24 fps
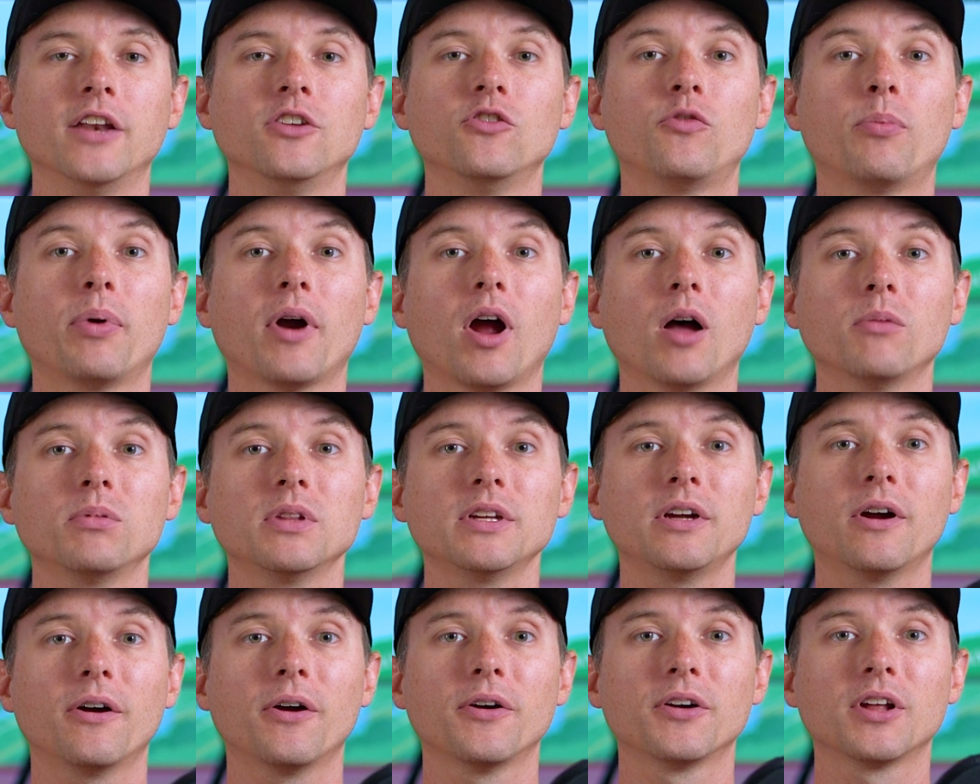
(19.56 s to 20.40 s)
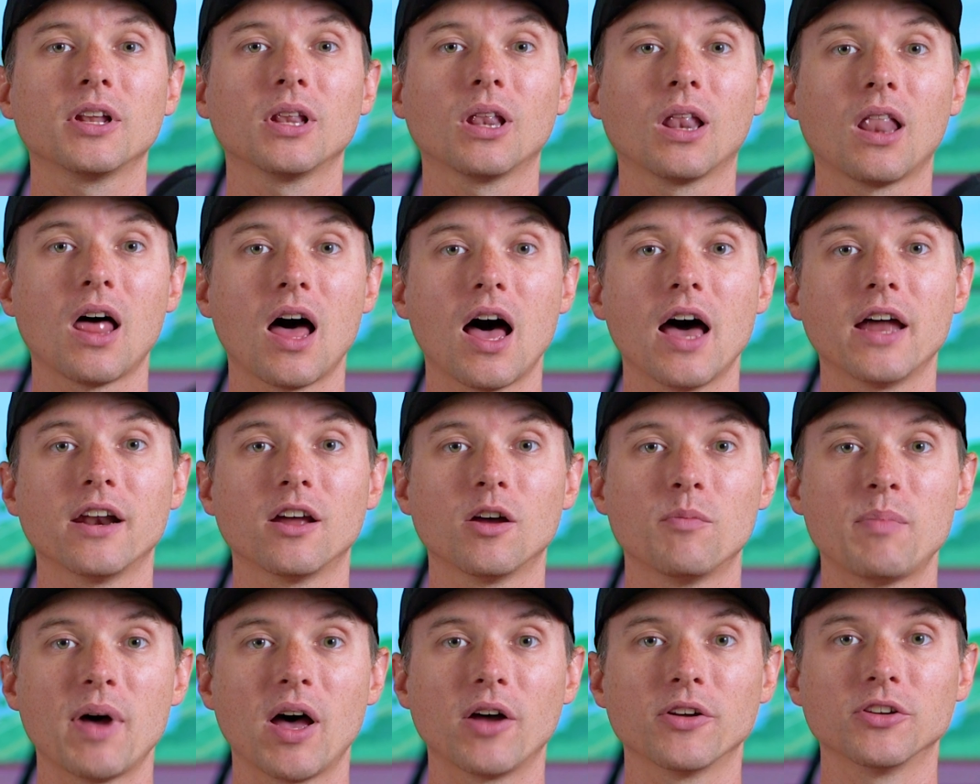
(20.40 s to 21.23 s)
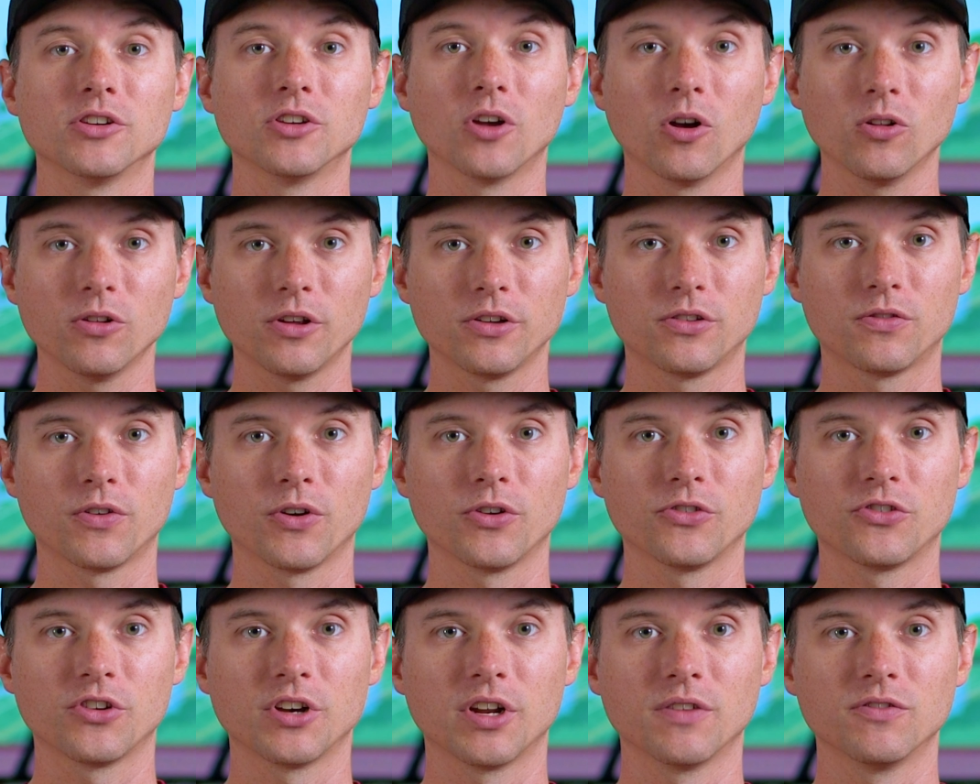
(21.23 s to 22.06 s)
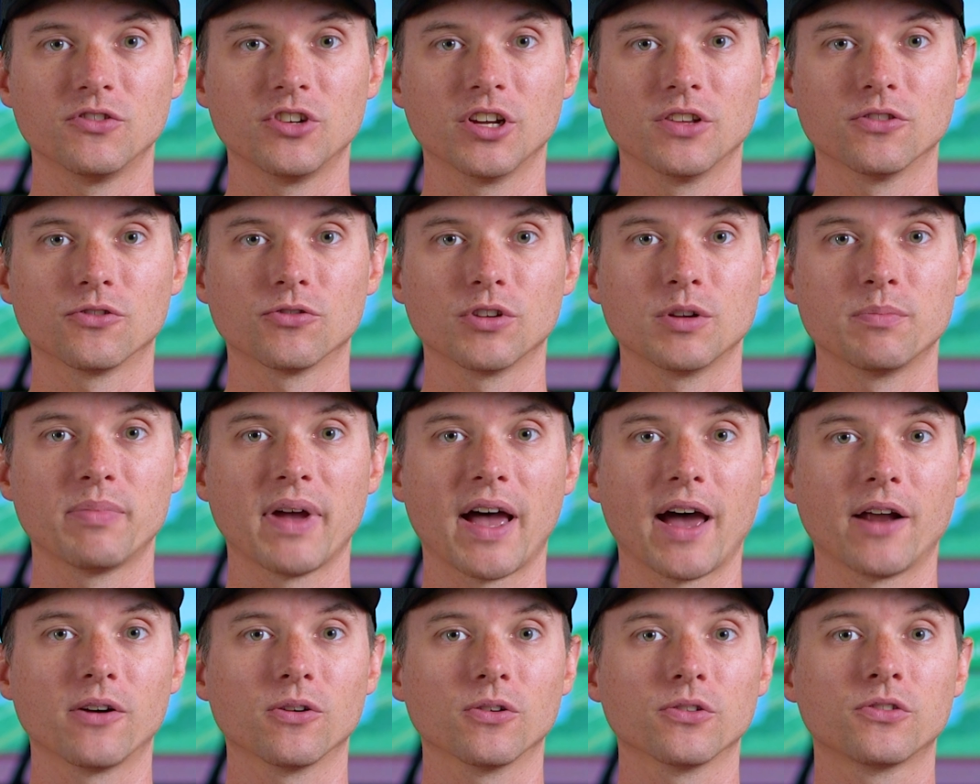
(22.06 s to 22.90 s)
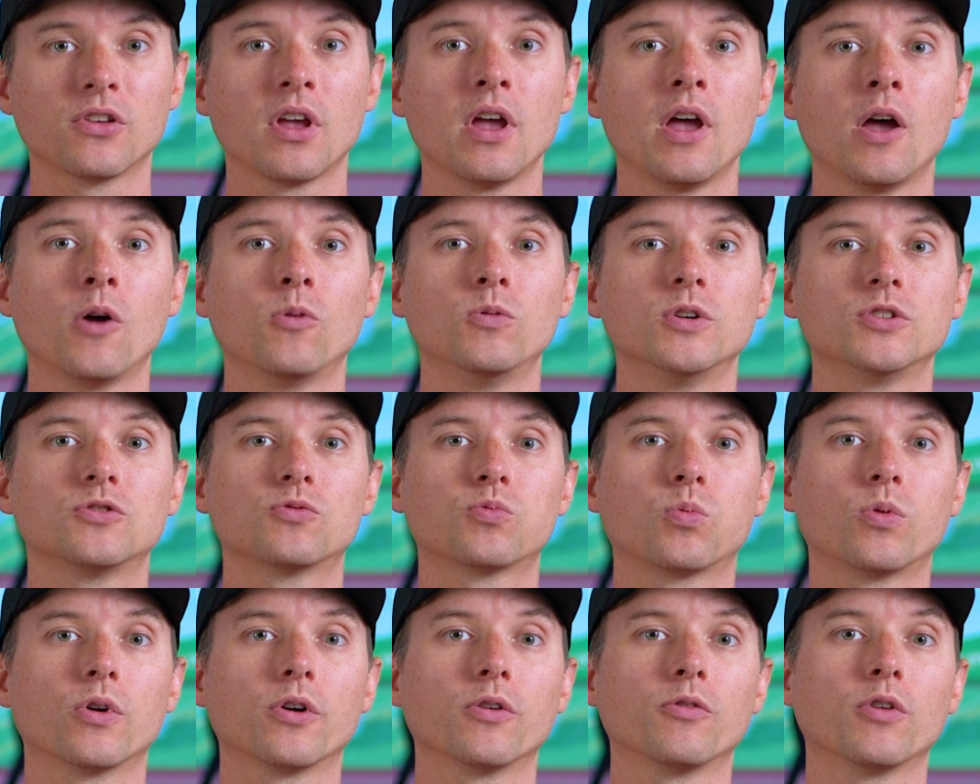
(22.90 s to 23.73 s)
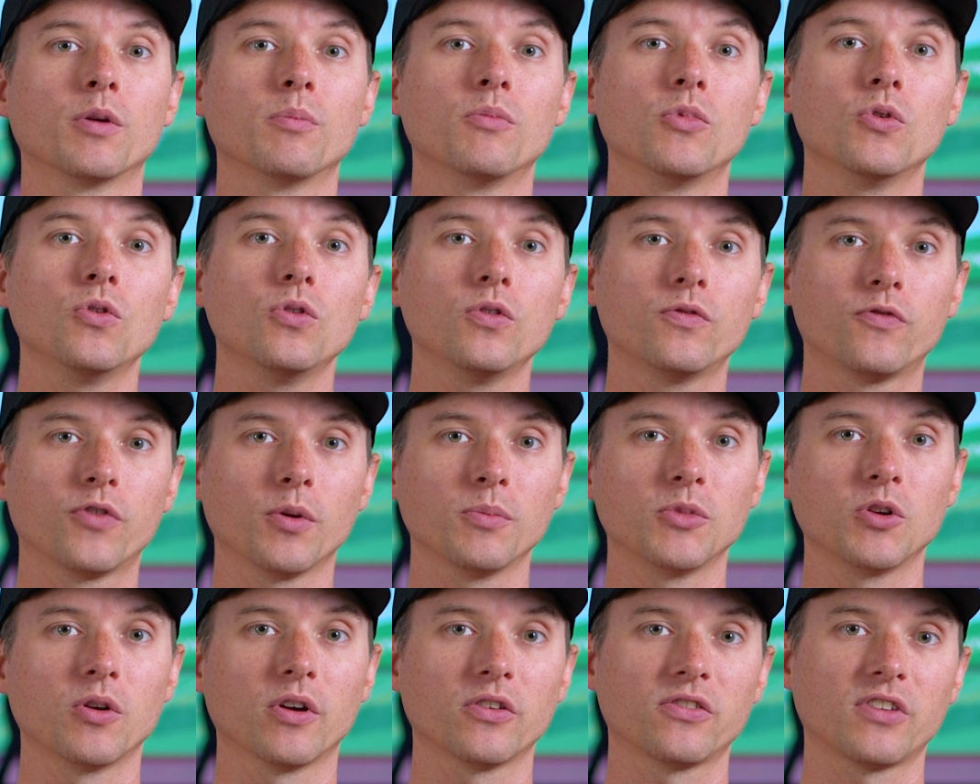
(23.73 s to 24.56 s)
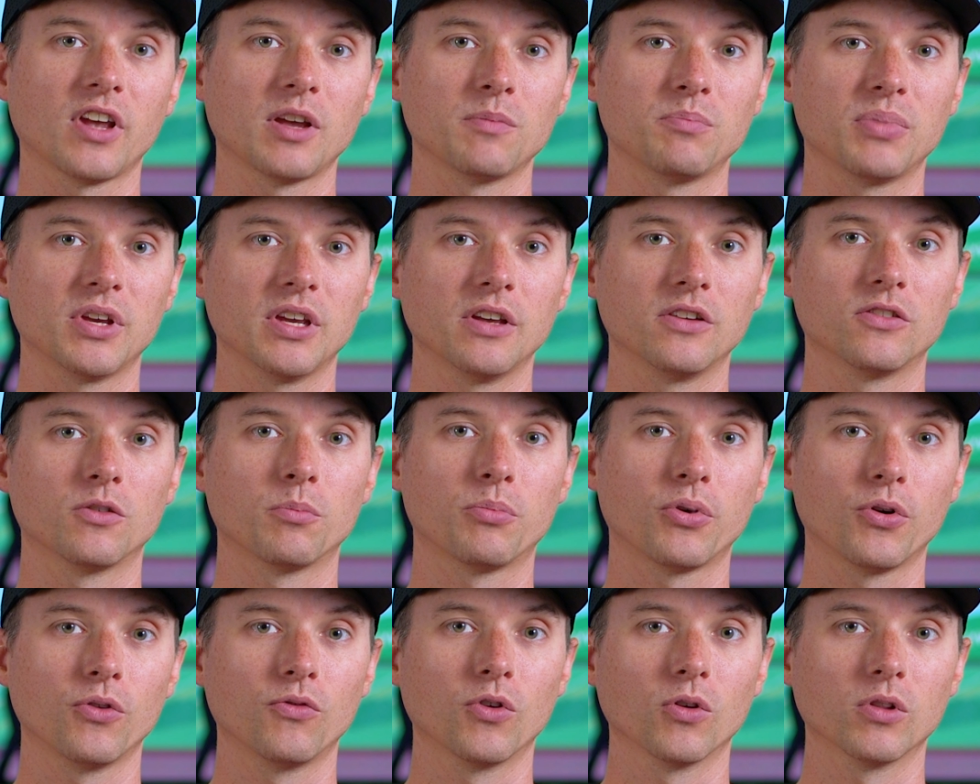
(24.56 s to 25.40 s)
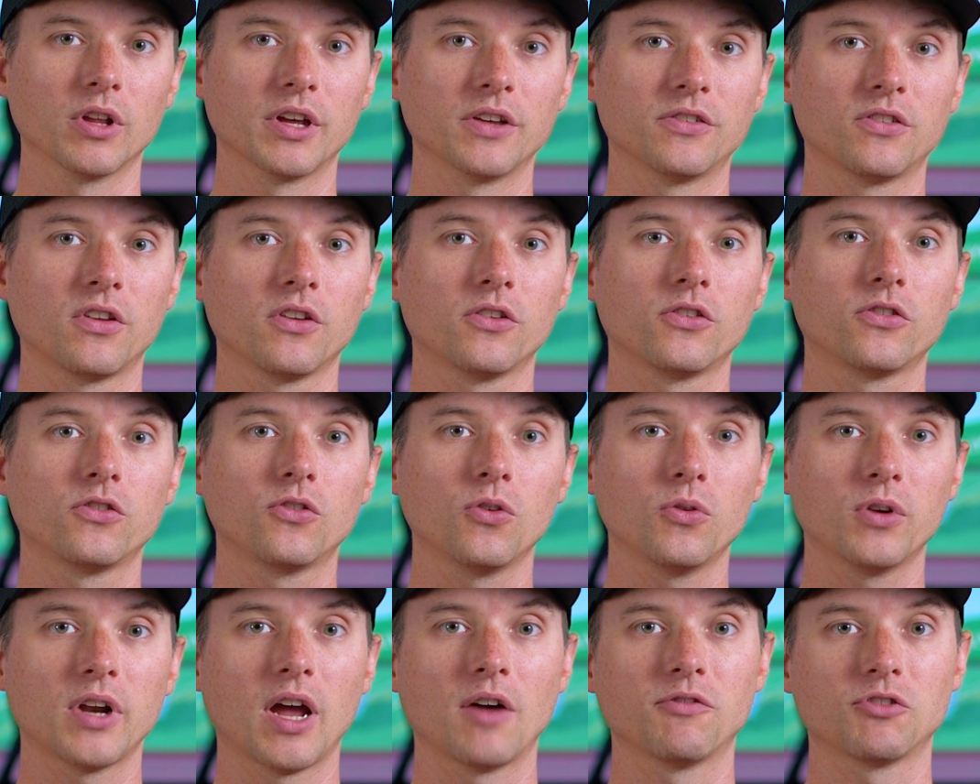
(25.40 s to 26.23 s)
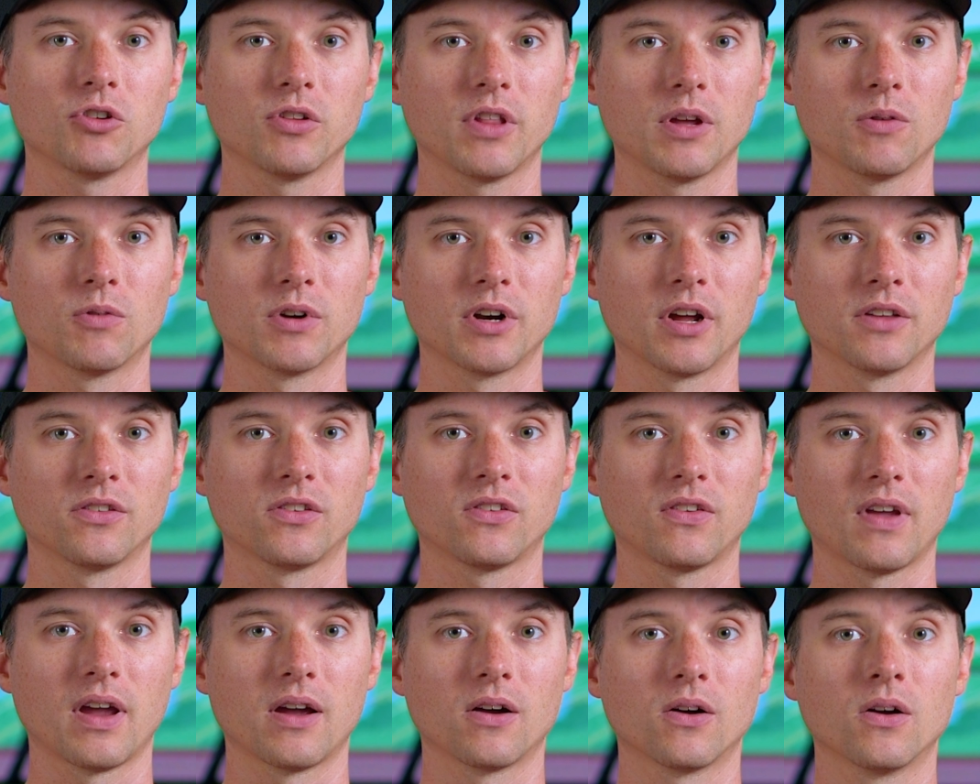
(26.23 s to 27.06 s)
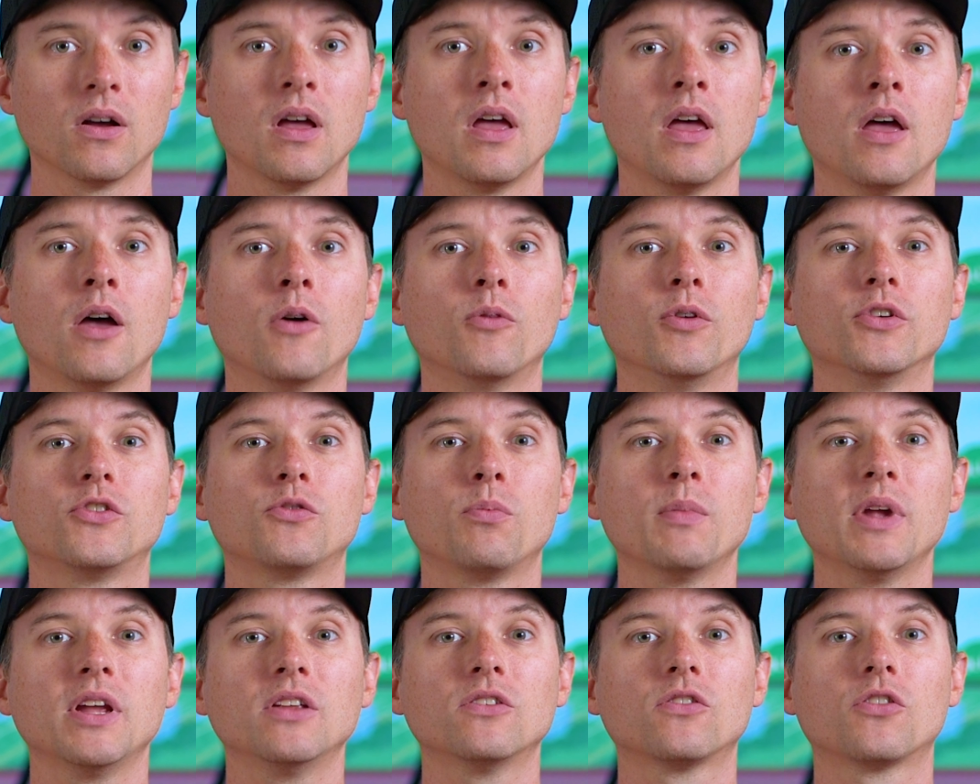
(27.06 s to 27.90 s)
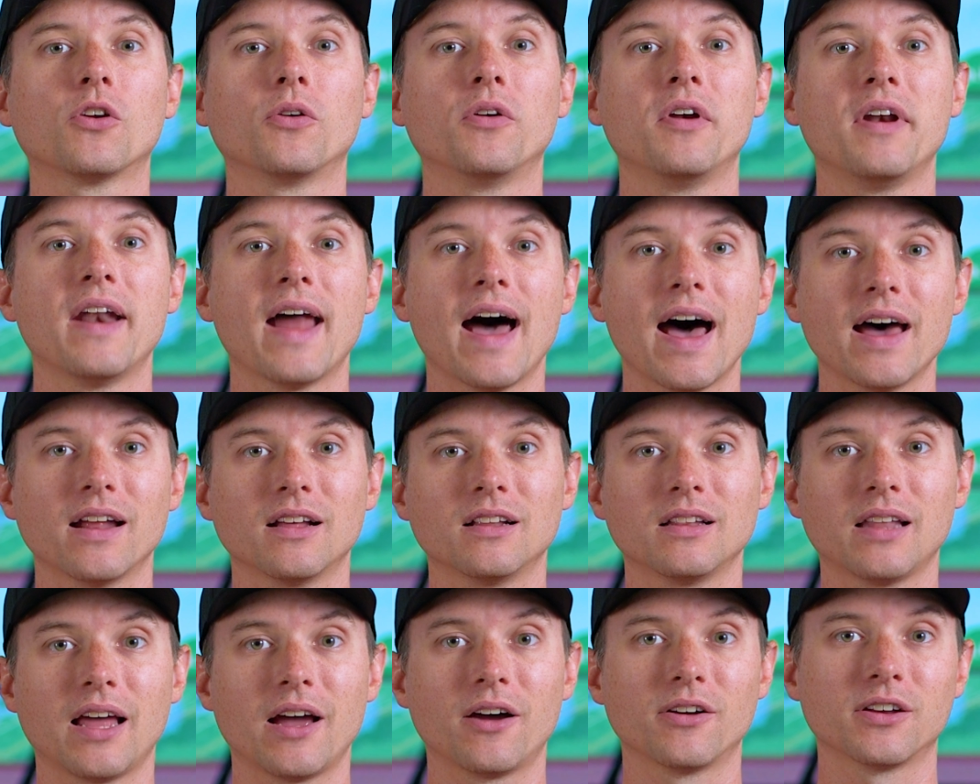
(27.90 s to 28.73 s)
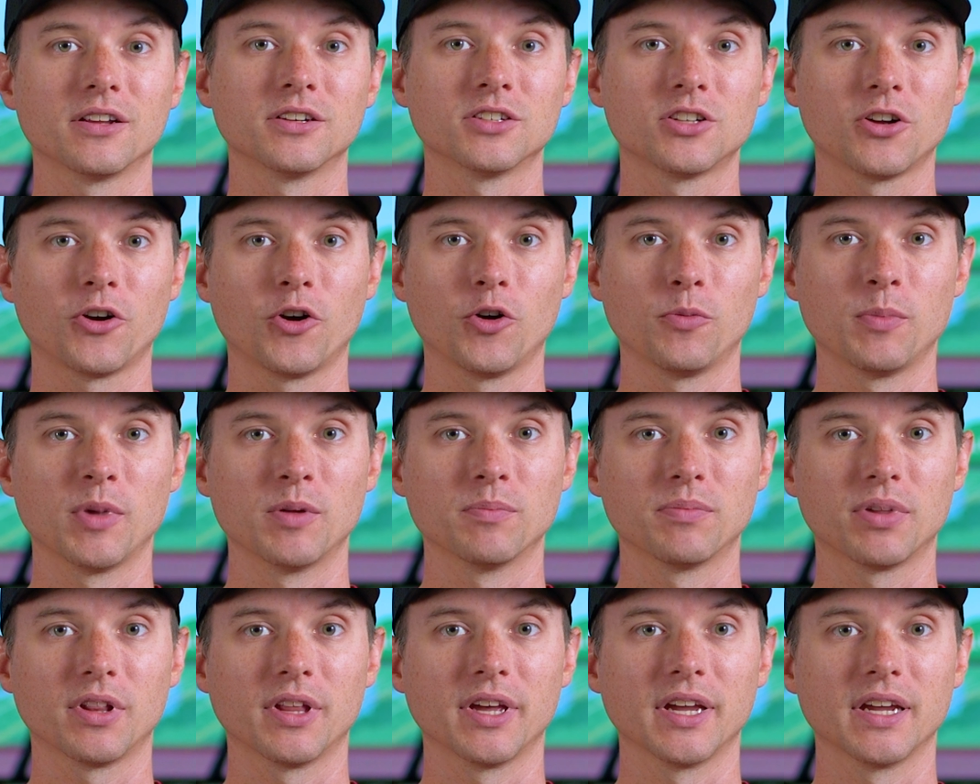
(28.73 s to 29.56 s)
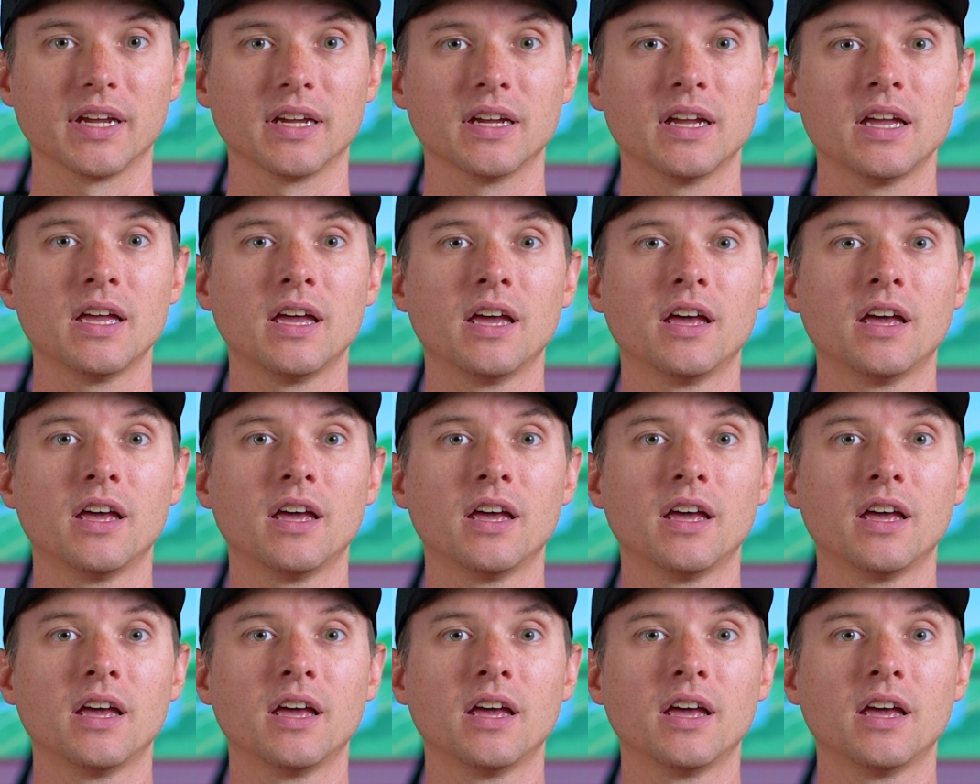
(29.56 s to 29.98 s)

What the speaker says: And you've probably heard a lot about Joola's version of Gen 3 paddles, which were removed from USAP's approval list soon after they went on sale, which means they're not allowed in tournament play.